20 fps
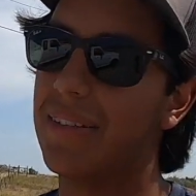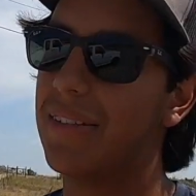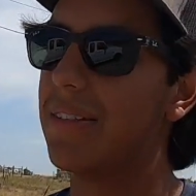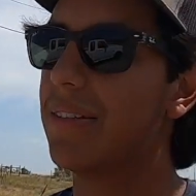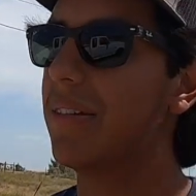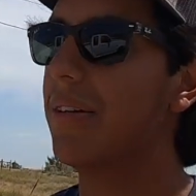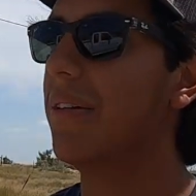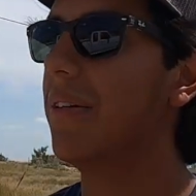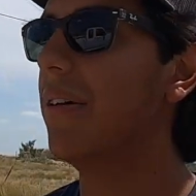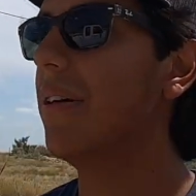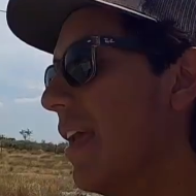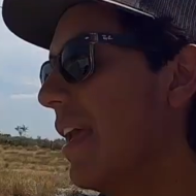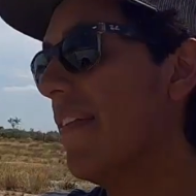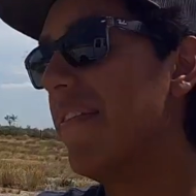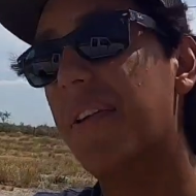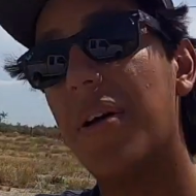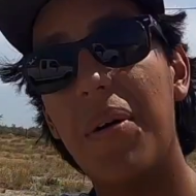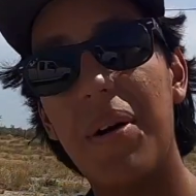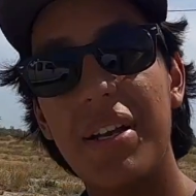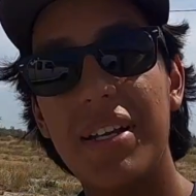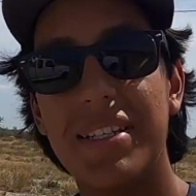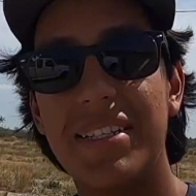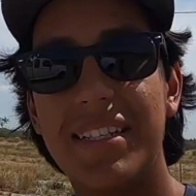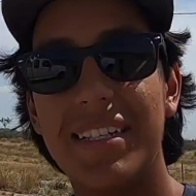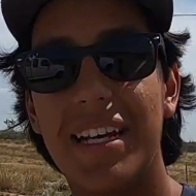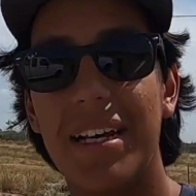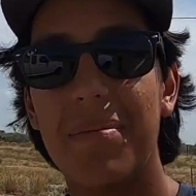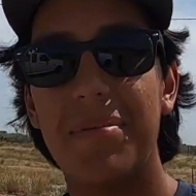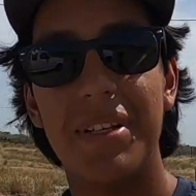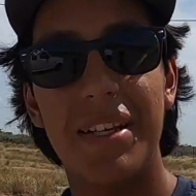So if y'all want to stay
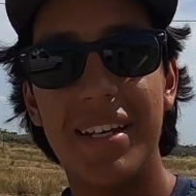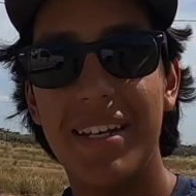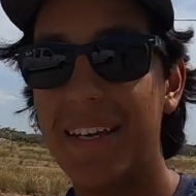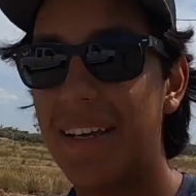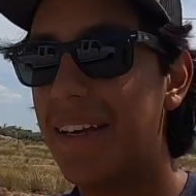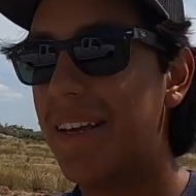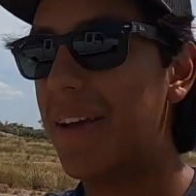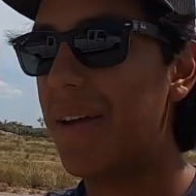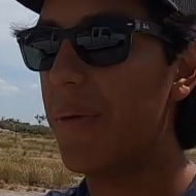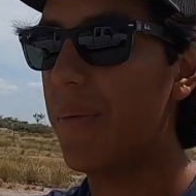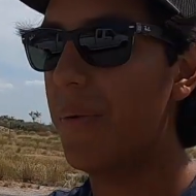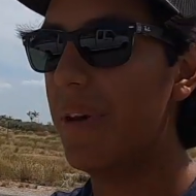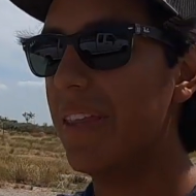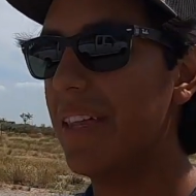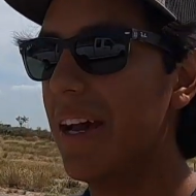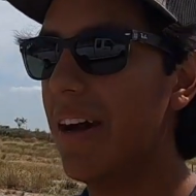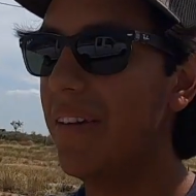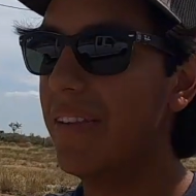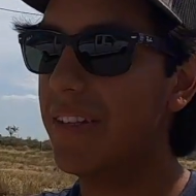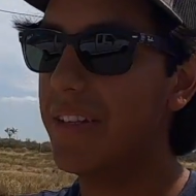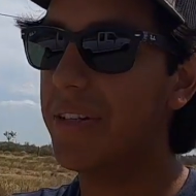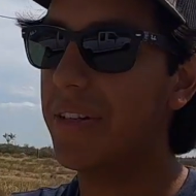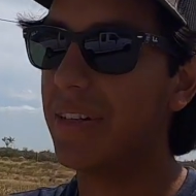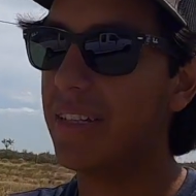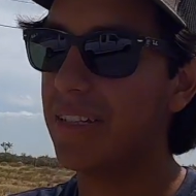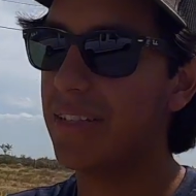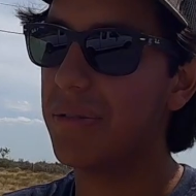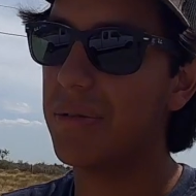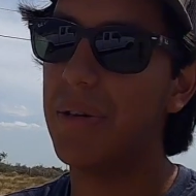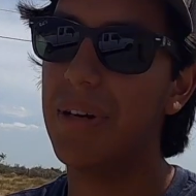updated with how the truck
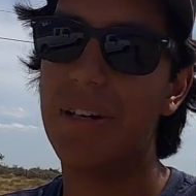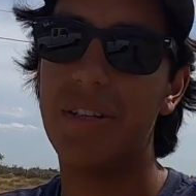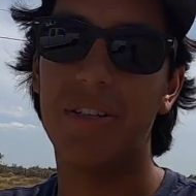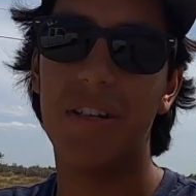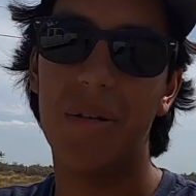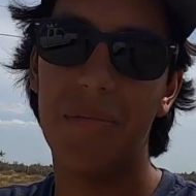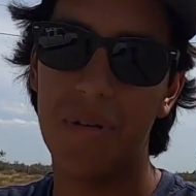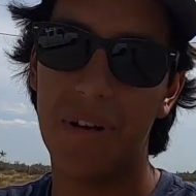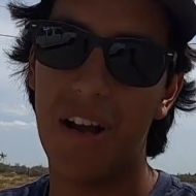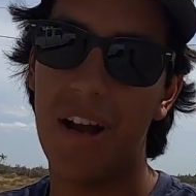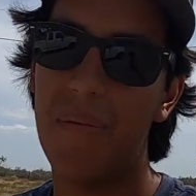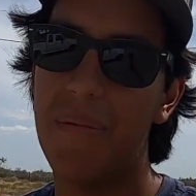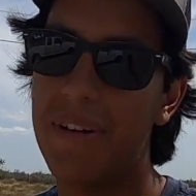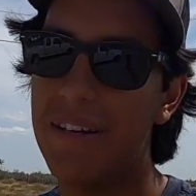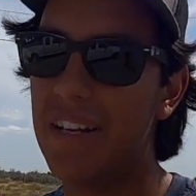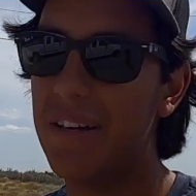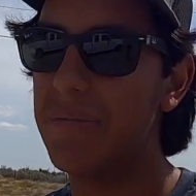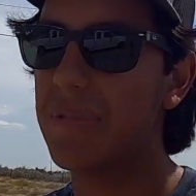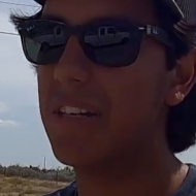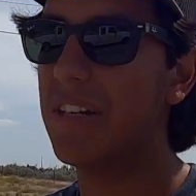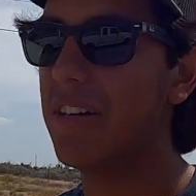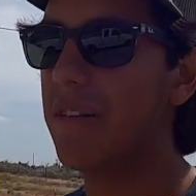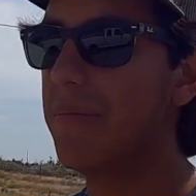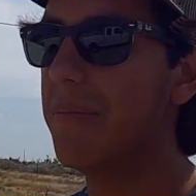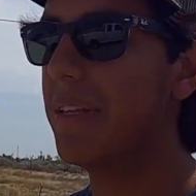is going, drop a comment down below.